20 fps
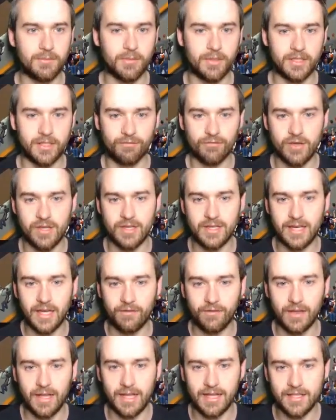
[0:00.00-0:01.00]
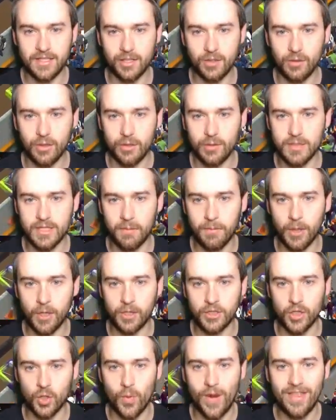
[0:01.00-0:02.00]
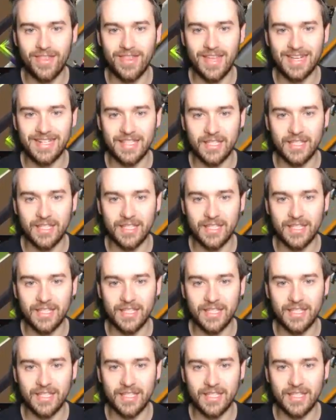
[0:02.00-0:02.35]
But there's a free kick for Lazio. Luis Alberto with it.